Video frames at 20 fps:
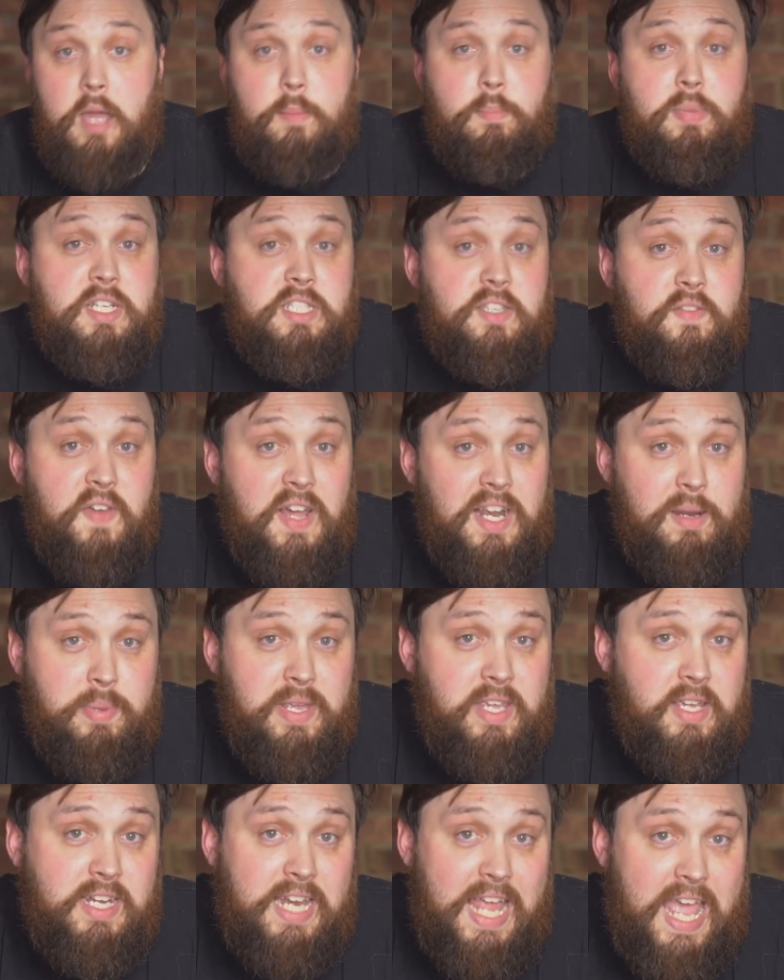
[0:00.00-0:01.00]
By
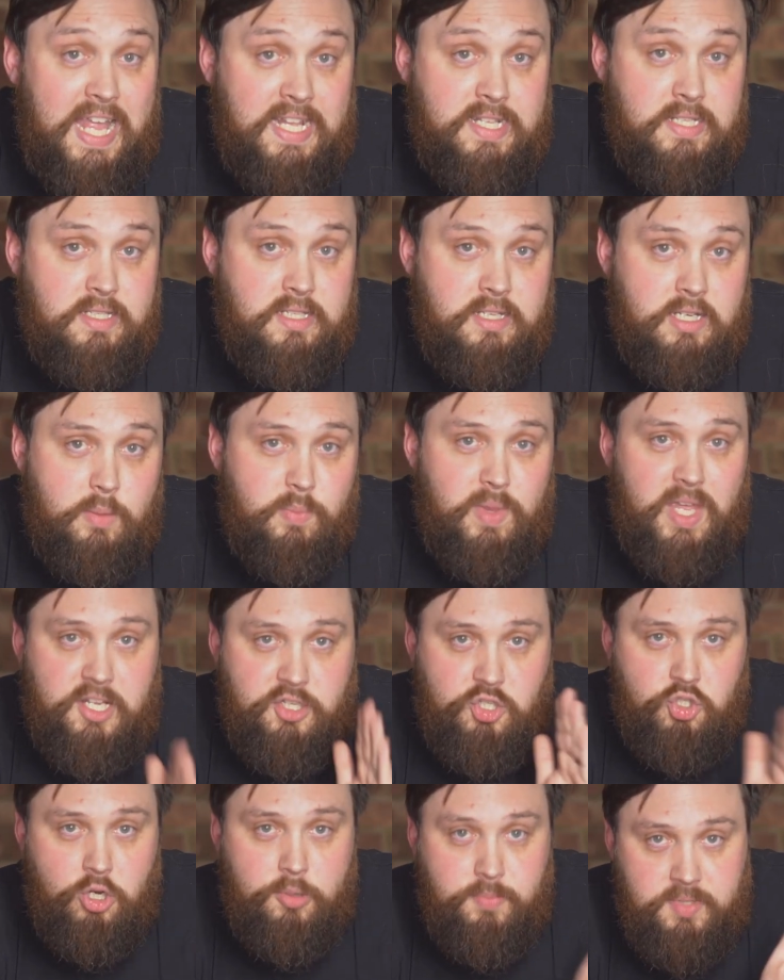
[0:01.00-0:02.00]
developing an enzyme that
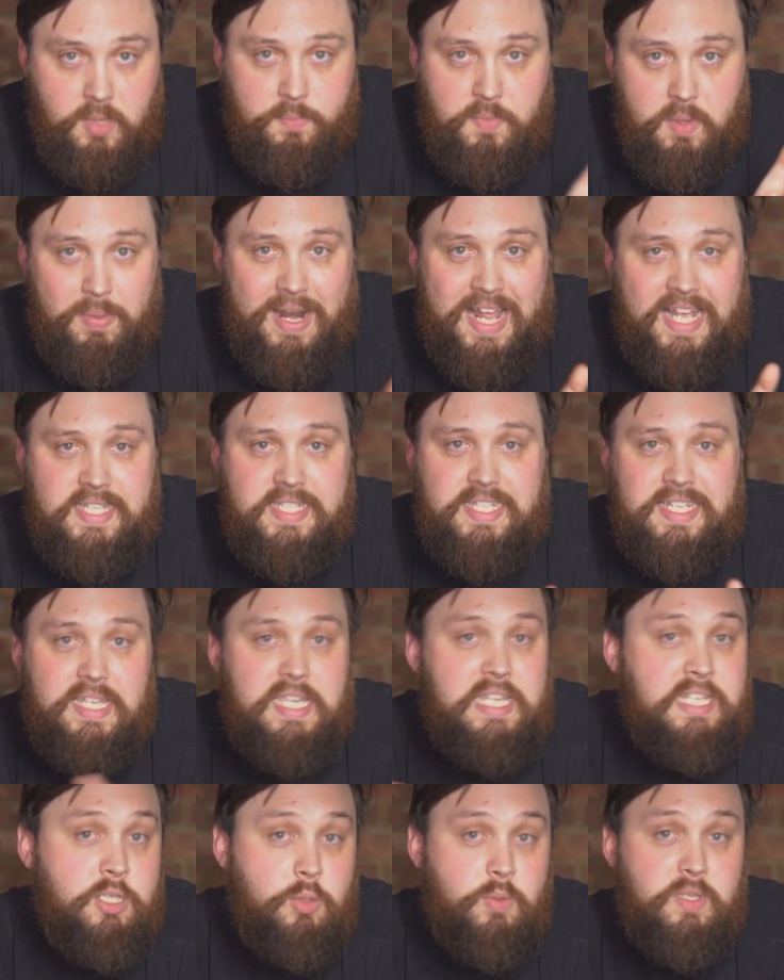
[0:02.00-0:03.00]
chops up the plastic
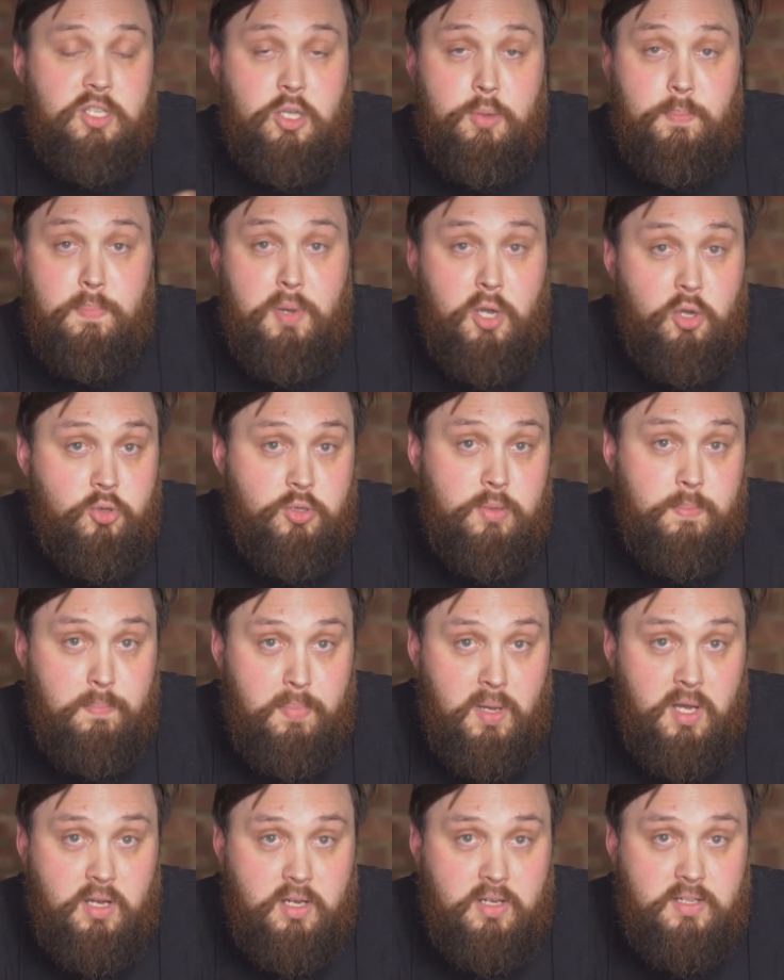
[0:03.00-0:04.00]
into its component
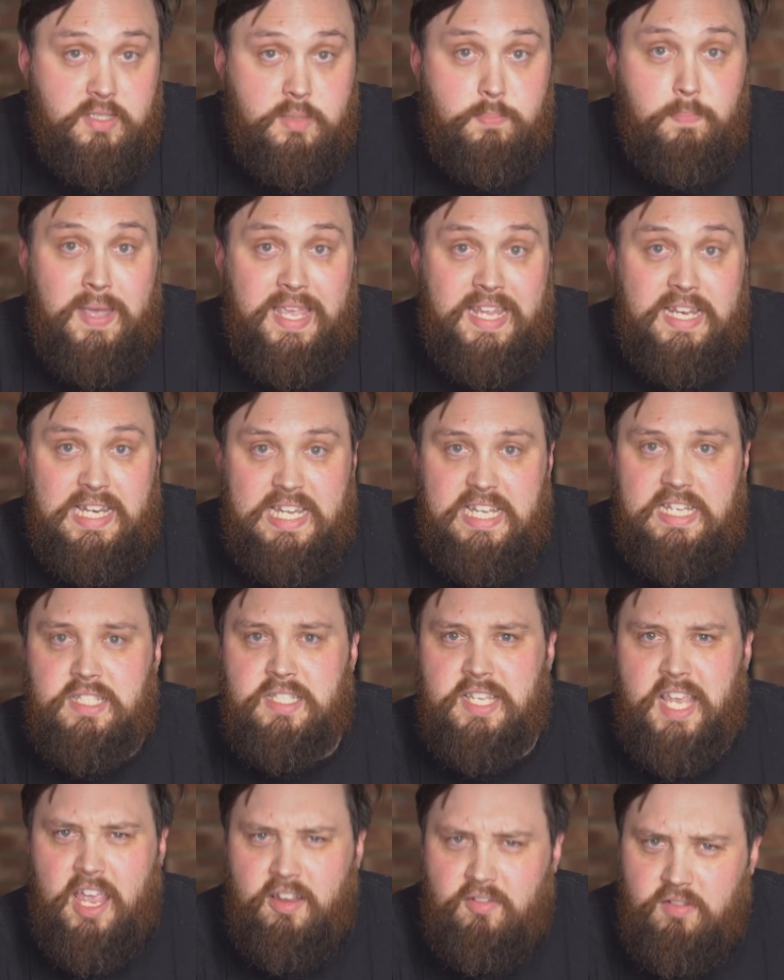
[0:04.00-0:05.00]
parts, mainly
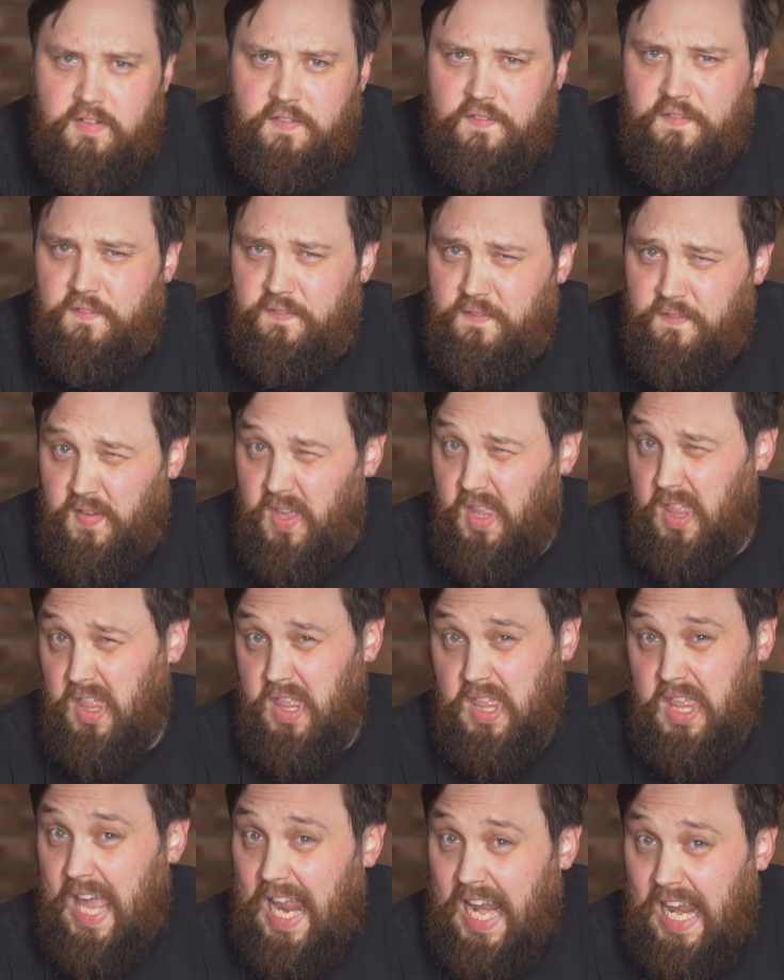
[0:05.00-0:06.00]

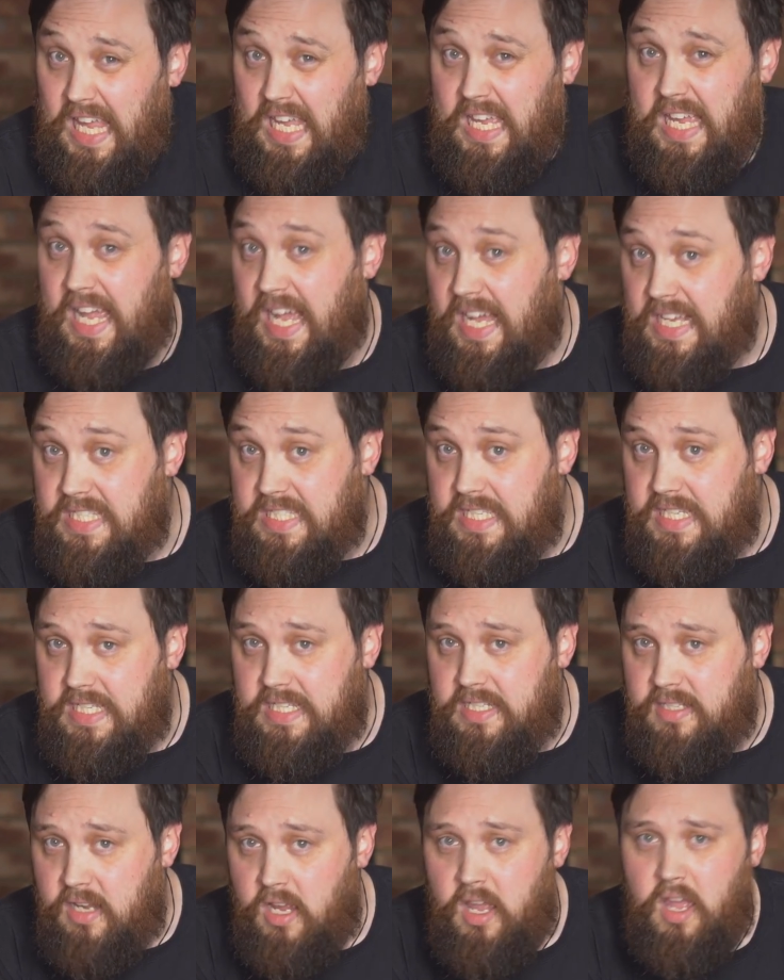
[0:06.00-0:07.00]
terephthalic
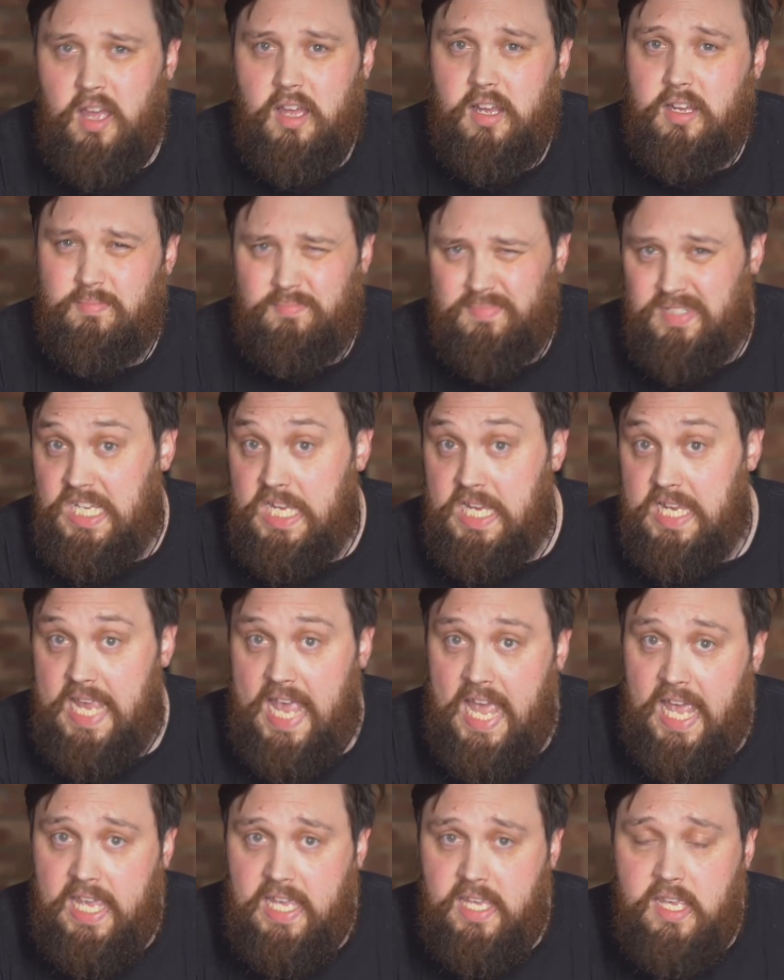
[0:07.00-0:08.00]
acid, uh,
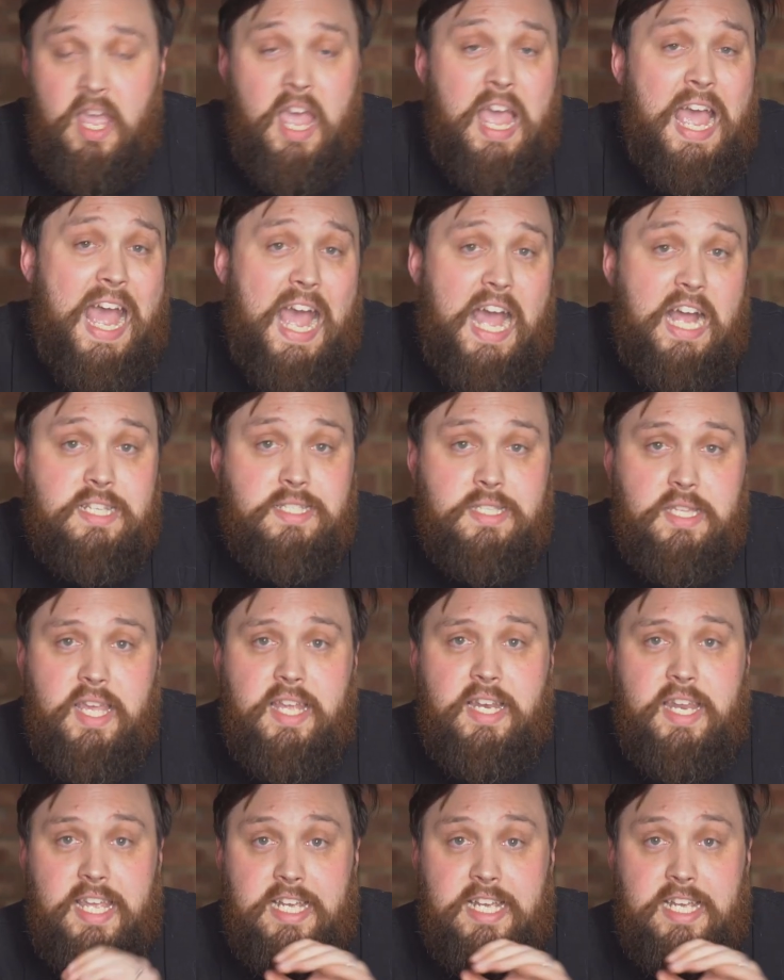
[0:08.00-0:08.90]
TA, and then